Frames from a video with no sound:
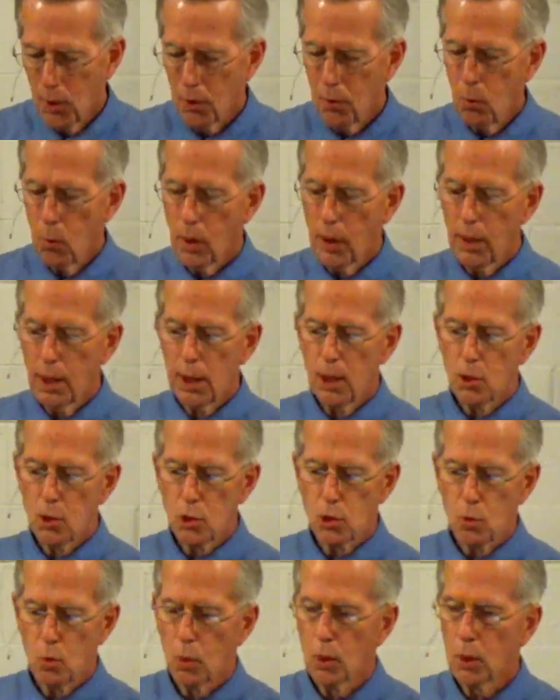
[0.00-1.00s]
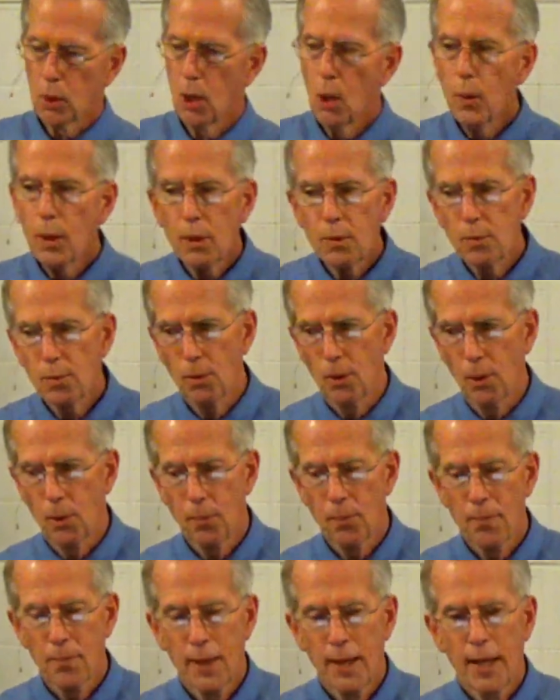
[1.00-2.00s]
with what it is we're going
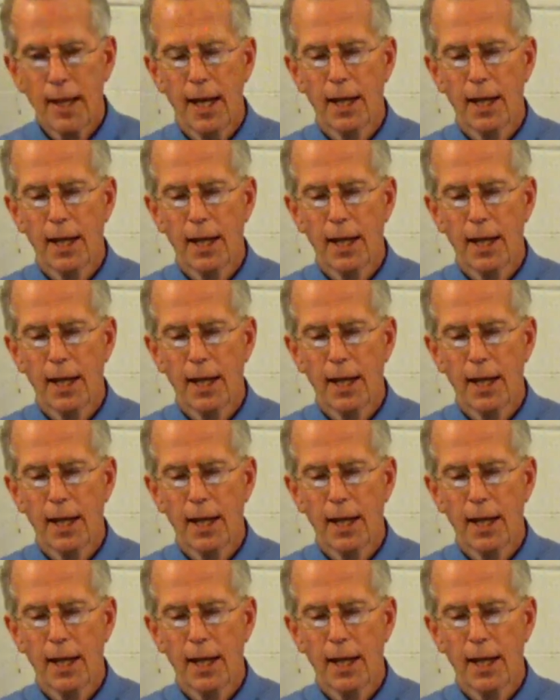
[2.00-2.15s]
through.